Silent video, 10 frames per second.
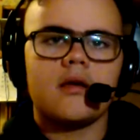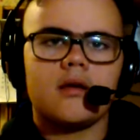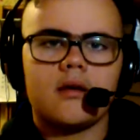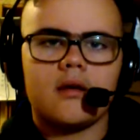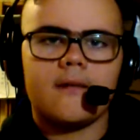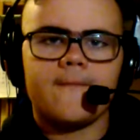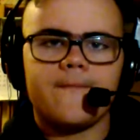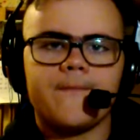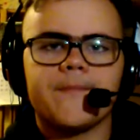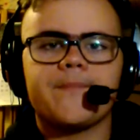
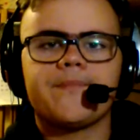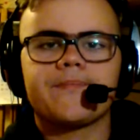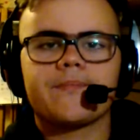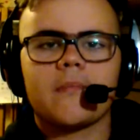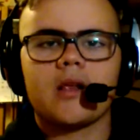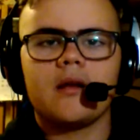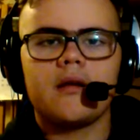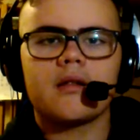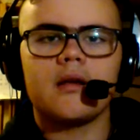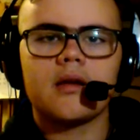
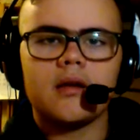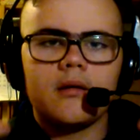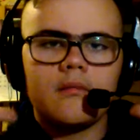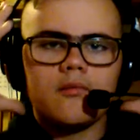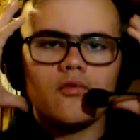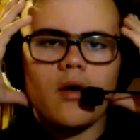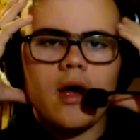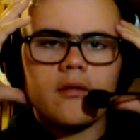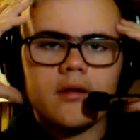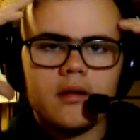It's kind of like a
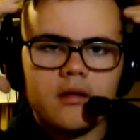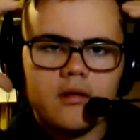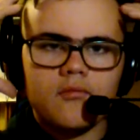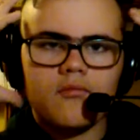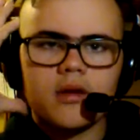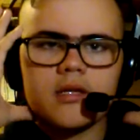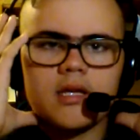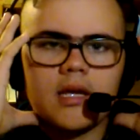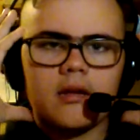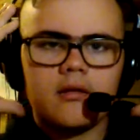roundish
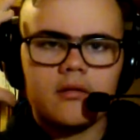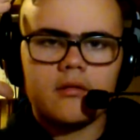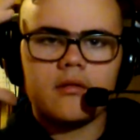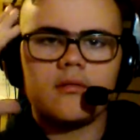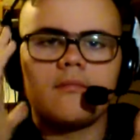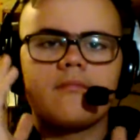rectangular,